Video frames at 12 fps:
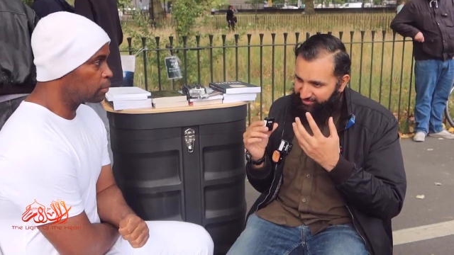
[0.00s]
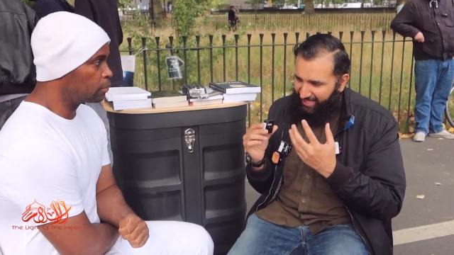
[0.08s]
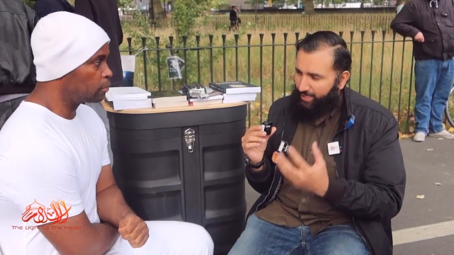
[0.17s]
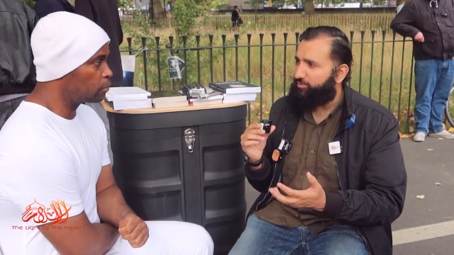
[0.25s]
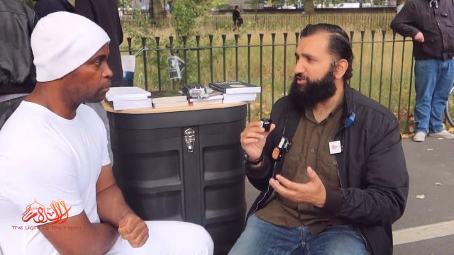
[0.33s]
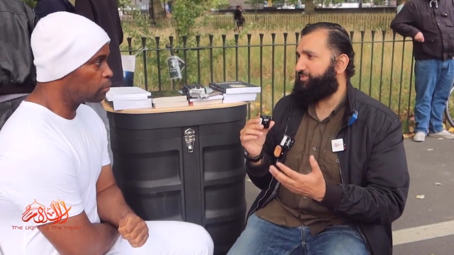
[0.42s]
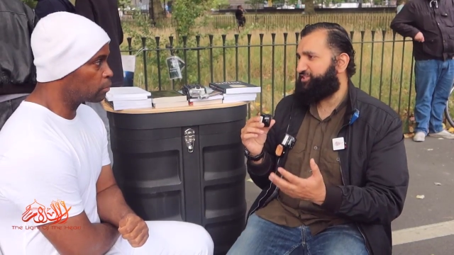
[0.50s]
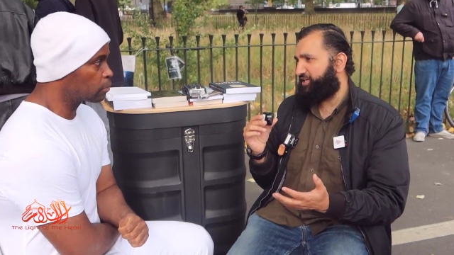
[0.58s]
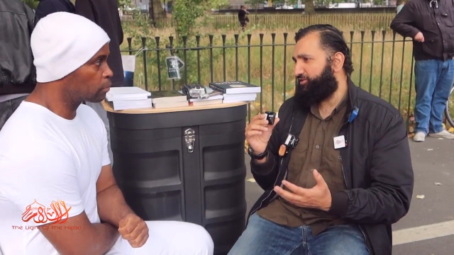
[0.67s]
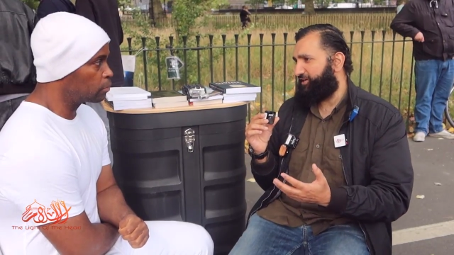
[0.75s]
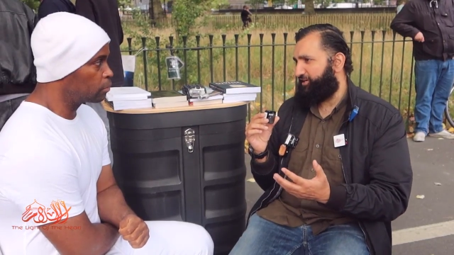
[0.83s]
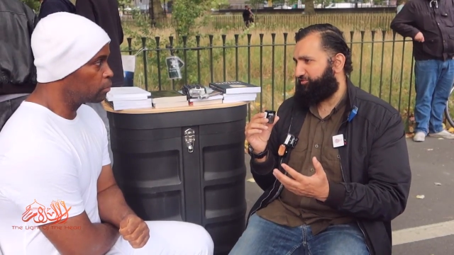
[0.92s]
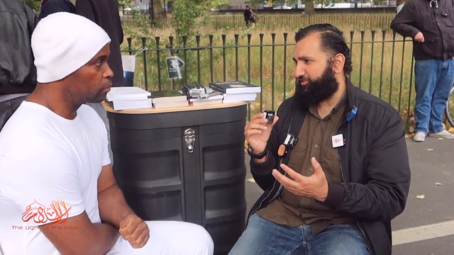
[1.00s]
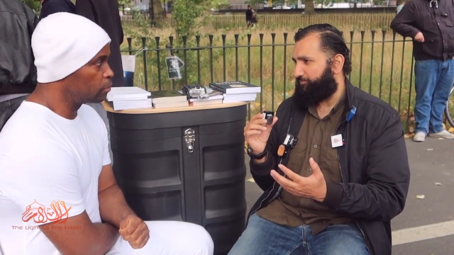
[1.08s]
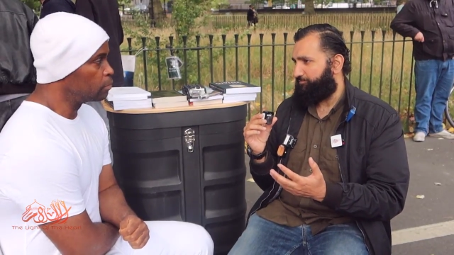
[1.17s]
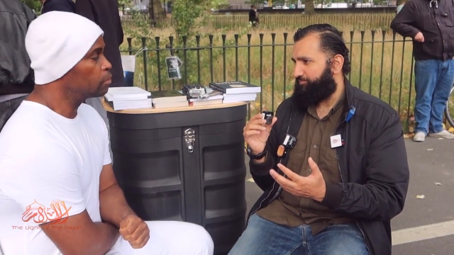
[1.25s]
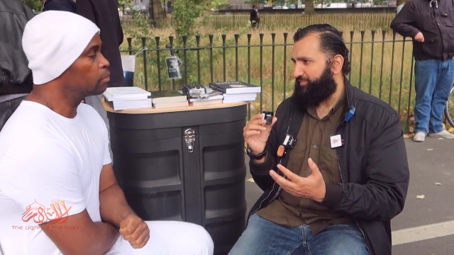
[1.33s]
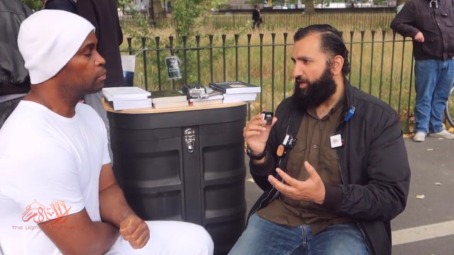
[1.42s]
Speaker 1: same with materialism.
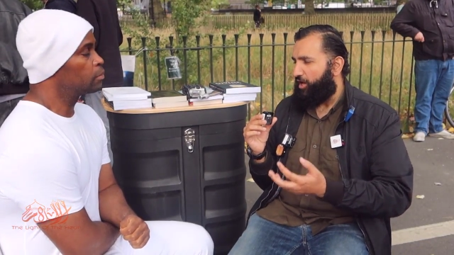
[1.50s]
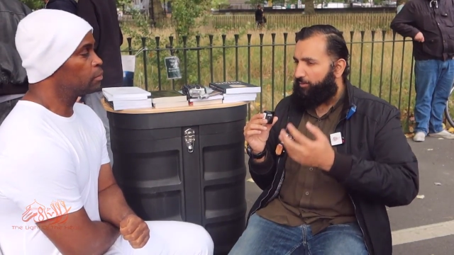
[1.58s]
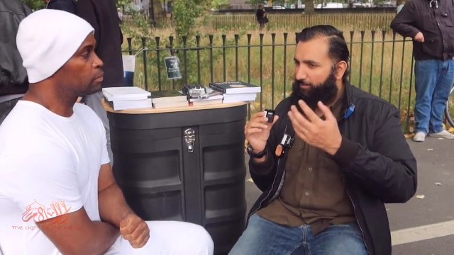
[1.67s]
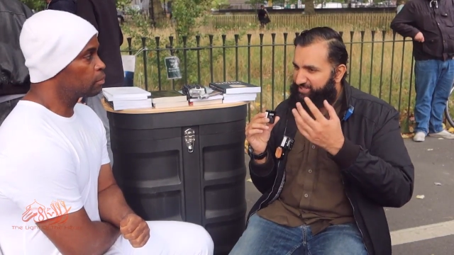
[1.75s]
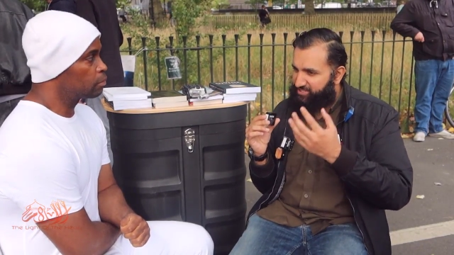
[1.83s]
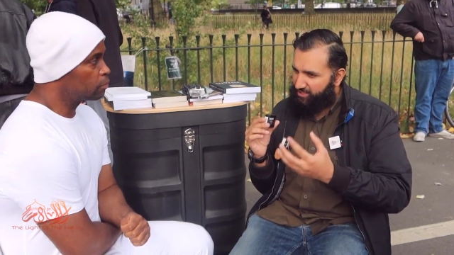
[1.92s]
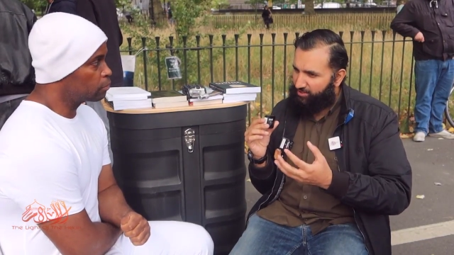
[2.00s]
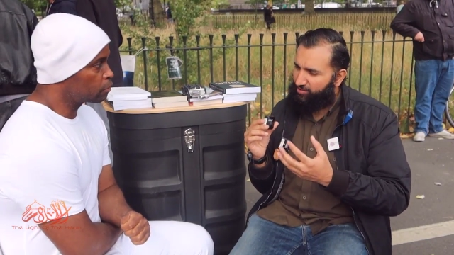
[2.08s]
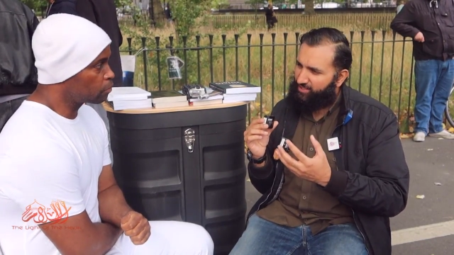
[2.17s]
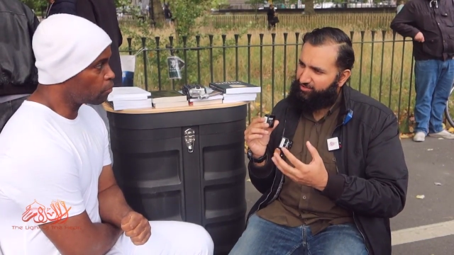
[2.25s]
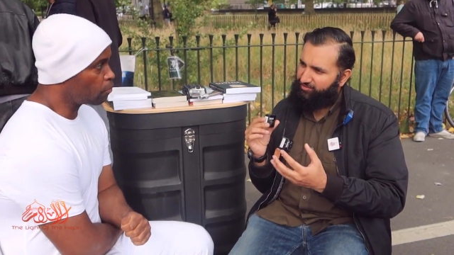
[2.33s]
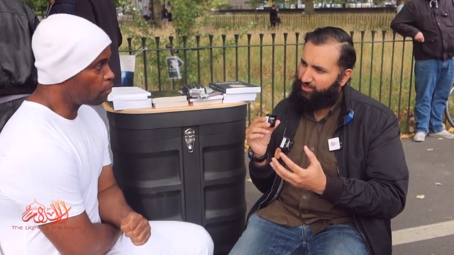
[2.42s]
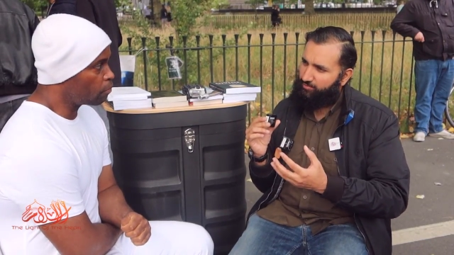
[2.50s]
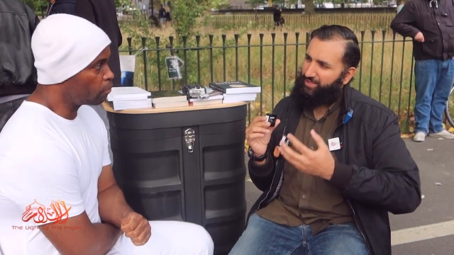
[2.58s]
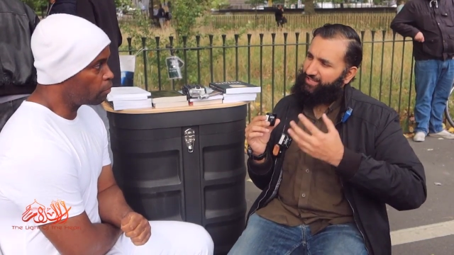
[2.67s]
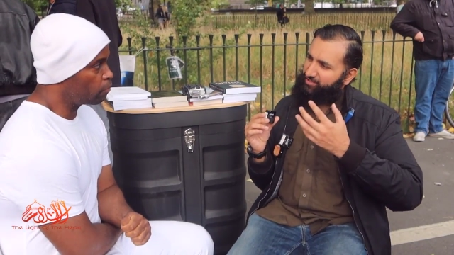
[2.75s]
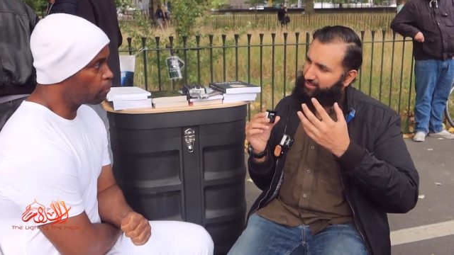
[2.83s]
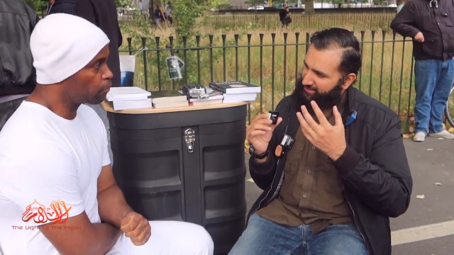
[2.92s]
Materialism
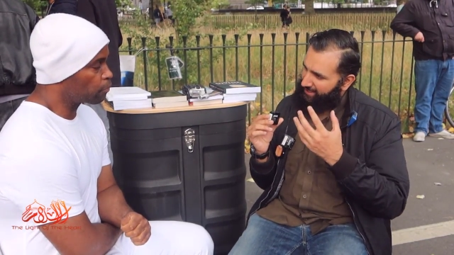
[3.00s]
is a